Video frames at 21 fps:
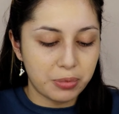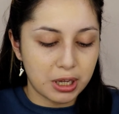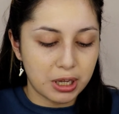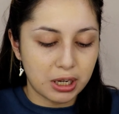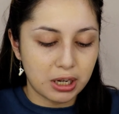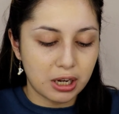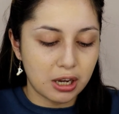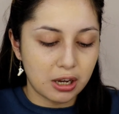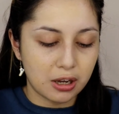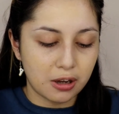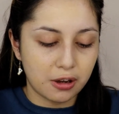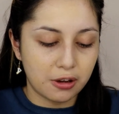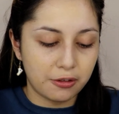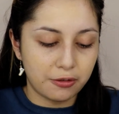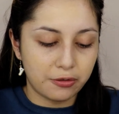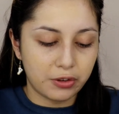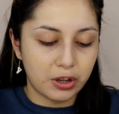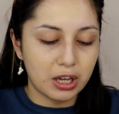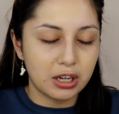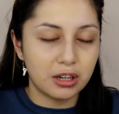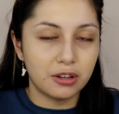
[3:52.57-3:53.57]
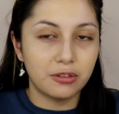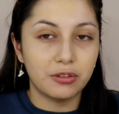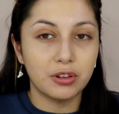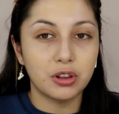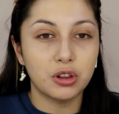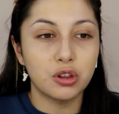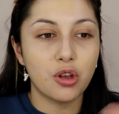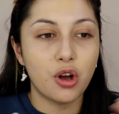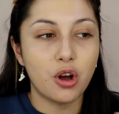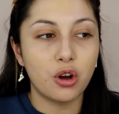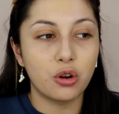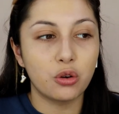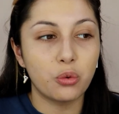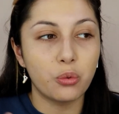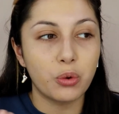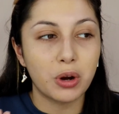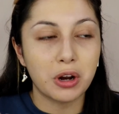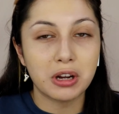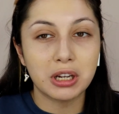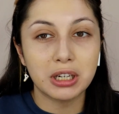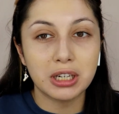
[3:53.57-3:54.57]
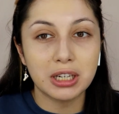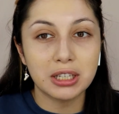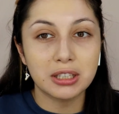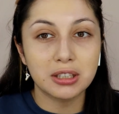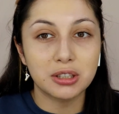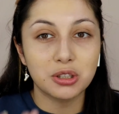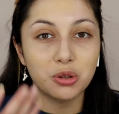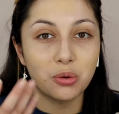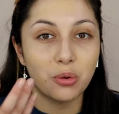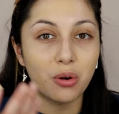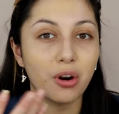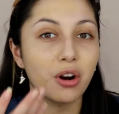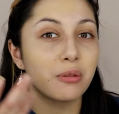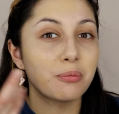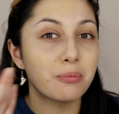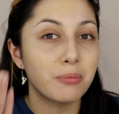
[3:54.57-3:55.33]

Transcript: bit of kind of long weariness to our